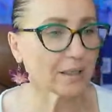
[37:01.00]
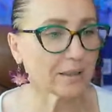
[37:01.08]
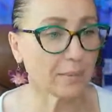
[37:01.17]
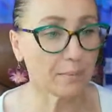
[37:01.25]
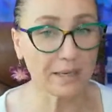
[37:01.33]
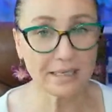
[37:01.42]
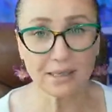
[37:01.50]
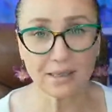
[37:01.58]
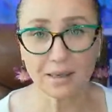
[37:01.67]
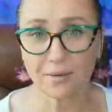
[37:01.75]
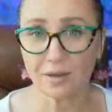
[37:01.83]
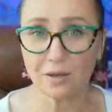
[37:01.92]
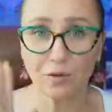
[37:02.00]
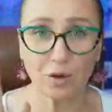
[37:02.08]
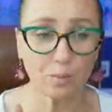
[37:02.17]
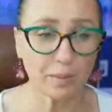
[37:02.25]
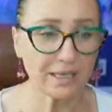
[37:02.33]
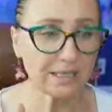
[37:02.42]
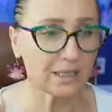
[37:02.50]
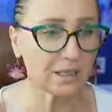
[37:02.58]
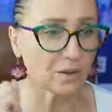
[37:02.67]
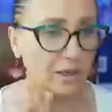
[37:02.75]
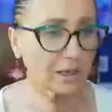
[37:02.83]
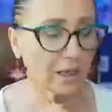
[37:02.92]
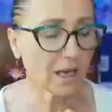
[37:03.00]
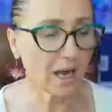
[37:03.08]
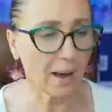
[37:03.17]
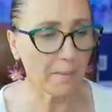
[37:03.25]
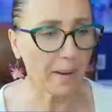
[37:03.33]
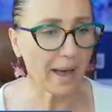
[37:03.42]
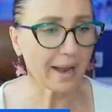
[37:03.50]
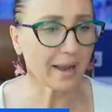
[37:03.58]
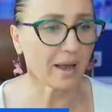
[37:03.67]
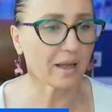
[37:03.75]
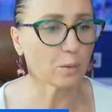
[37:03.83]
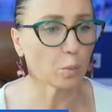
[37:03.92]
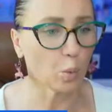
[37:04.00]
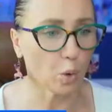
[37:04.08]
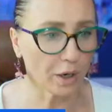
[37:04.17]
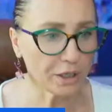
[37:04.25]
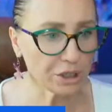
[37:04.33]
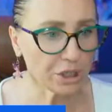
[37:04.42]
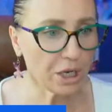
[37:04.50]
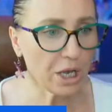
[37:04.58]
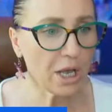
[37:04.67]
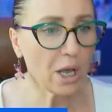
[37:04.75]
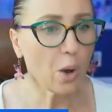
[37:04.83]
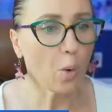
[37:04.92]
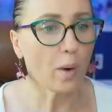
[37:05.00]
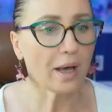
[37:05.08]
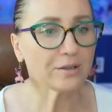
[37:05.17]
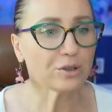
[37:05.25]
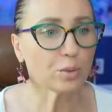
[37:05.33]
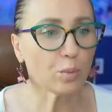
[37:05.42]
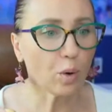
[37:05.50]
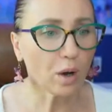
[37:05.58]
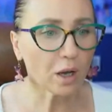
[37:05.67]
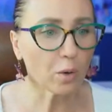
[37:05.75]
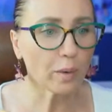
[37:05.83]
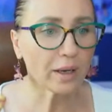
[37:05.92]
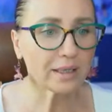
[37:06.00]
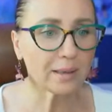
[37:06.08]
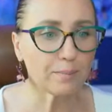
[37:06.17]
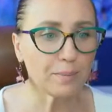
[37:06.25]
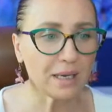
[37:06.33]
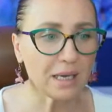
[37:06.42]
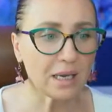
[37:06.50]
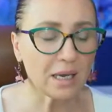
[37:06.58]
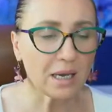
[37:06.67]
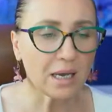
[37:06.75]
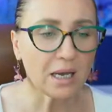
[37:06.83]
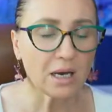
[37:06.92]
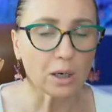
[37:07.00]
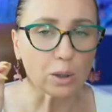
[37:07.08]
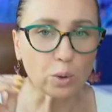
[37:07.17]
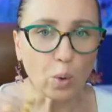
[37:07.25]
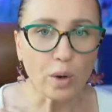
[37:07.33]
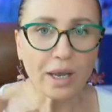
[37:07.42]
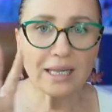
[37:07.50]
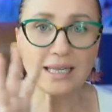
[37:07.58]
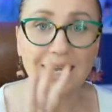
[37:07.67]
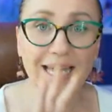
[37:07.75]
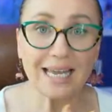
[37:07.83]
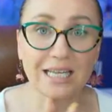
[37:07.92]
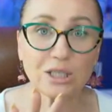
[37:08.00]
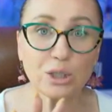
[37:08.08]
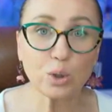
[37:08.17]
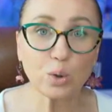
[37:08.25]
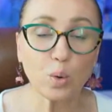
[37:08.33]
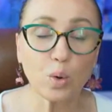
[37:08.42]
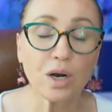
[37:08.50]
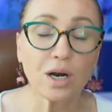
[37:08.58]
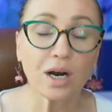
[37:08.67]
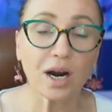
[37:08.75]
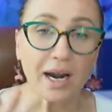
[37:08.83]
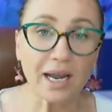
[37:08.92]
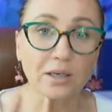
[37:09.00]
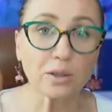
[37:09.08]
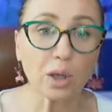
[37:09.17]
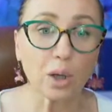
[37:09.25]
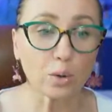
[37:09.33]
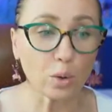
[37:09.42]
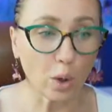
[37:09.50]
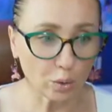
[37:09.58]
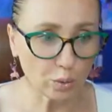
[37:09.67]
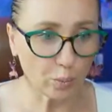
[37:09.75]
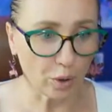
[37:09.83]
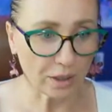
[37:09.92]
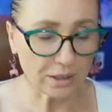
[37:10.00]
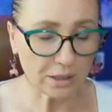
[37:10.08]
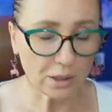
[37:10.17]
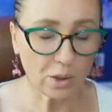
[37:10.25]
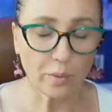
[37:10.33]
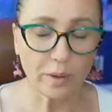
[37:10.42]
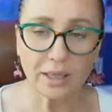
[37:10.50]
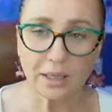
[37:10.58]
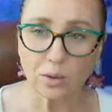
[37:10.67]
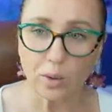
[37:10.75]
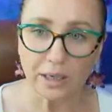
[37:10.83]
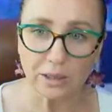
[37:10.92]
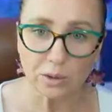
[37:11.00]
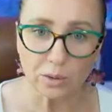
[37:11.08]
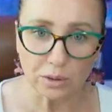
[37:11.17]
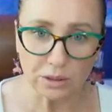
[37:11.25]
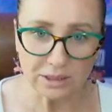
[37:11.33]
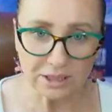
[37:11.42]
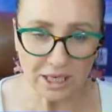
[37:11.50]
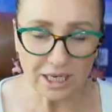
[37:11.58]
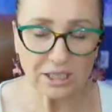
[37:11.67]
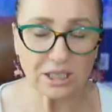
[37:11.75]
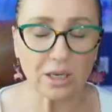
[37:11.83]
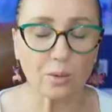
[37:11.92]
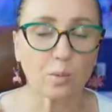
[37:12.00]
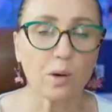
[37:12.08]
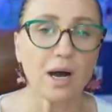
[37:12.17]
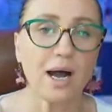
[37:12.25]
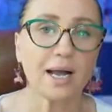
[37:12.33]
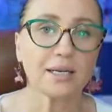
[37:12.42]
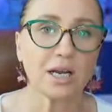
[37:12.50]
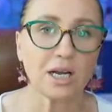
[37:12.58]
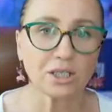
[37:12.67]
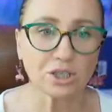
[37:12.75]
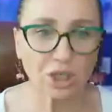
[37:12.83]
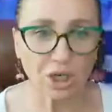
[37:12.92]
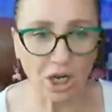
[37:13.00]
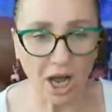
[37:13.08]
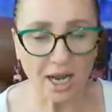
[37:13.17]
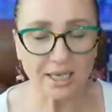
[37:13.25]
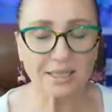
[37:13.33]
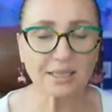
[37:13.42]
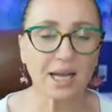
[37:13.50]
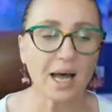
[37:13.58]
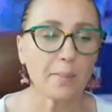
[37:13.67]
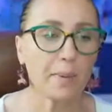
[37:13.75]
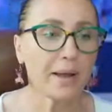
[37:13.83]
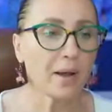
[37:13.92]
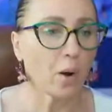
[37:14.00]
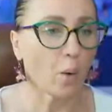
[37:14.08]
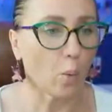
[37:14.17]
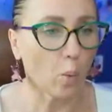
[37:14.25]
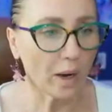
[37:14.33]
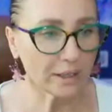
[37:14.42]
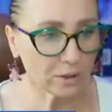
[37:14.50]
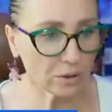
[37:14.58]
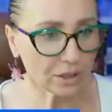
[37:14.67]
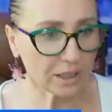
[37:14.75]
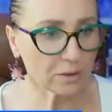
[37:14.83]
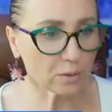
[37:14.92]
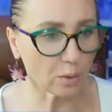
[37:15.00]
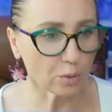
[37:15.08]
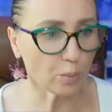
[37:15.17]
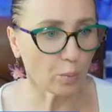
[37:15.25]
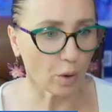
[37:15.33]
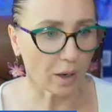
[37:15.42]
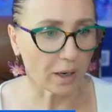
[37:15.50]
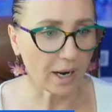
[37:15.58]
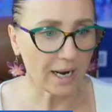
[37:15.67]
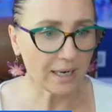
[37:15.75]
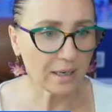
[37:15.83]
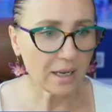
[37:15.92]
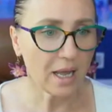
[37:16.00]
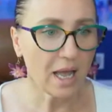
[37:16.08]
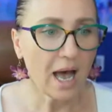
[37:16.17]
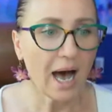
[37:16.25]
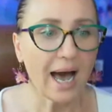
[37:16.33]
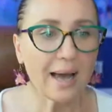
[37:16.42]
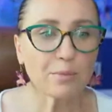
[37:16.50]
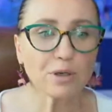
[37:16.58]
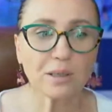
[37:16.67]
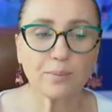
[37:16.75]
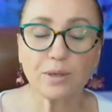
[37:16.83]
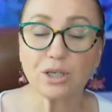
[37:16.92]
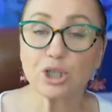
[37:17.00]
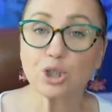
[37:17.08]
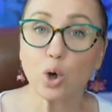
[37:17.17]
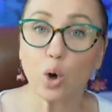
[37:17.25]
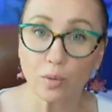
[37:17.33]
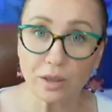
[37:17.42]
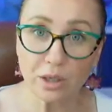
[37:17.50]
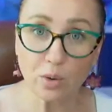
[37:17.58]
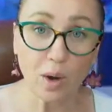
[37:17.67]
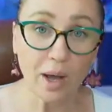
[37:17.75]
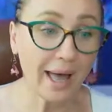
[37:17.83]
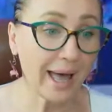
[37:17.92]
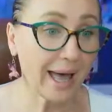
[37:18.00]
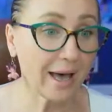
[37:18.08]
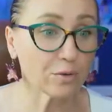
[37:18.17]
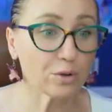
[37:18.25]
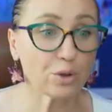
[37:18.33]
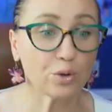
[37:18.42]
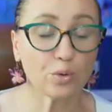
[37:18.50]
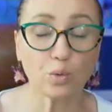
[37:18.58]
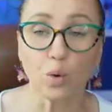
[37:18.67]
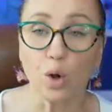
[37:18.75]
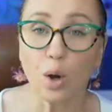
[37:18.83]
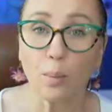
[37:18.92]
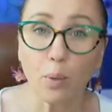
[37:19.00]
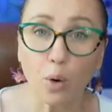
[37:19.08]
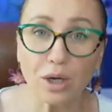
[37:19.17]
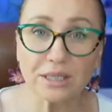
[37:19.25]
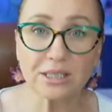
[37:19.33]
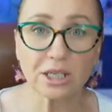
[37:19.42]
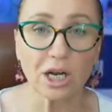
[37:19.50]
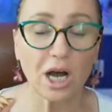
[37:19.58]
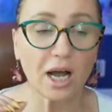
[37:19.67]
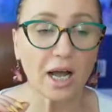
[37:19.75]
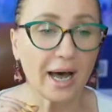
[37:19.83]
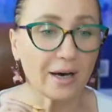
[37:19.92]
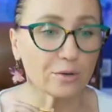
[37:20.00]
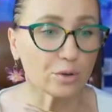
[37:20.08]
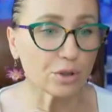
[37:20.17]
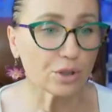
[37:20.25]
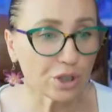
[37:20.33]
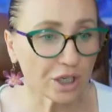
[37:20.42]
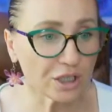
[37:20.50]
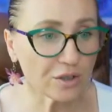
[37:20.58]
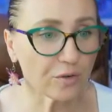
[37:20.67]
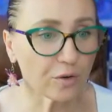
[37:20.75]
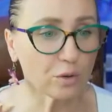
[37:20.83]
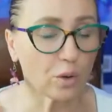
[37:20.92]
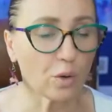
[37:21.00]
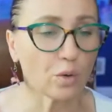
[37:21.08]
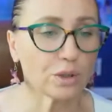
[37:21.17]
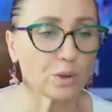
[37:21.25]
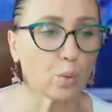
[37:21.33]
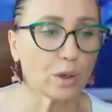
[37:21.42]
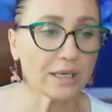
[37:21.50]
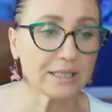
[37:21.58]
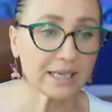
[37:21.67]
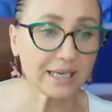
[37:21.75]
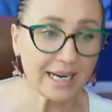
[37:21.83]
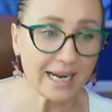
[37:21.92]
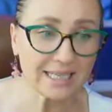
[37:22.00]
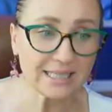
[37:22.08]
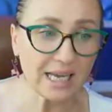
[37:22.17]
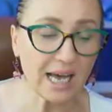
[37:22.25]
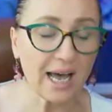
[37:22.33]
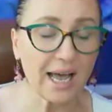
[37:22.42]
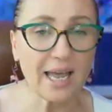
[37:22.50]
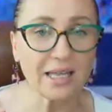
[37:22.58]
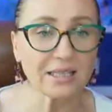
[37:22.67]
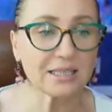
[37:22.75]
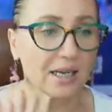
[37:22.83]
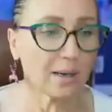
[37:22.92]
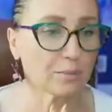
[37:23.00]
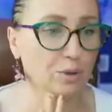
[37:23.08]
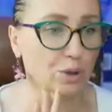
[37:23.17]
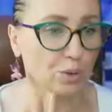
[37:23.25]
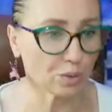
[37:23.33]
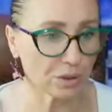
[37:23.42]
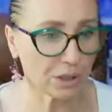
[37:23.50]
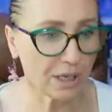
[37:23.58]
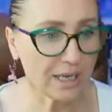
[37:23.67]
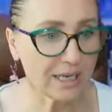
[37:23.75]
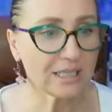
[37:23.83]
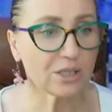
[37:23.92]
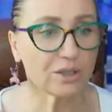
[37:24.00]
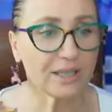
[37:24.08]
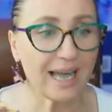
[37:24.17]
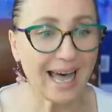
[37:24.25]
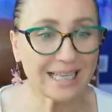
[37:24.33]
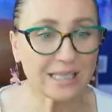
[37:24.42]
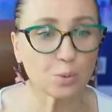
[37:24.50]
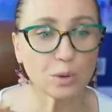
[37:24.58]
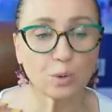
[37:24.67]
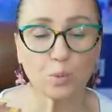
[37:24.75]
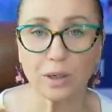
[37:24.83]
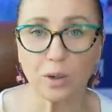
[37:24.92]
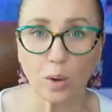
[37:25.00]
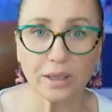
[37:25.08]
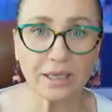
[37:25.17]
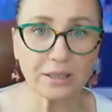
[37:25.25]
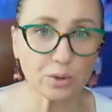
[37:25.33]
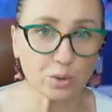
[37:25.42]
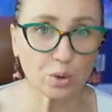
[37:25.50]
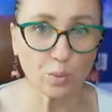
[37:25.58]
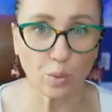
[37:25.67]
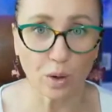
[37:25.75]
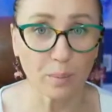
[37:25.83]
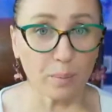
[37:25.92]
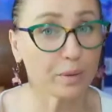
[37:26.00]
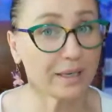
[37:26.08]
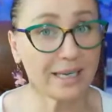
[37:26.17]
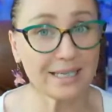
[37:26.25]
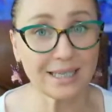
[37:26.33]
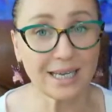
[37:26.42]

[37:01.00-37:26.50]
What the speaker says: to miss it. Even if you miss it, you can come back and watch. While tomorrow we're going to be looking into real load boards. We're going to look at DT1, truck stop, 1 to 3 load board, right? I'm going to be showing you how to post truck, how to search for loads, what are the rates are, and some tools. So that's what we're going to do tomorrow. Please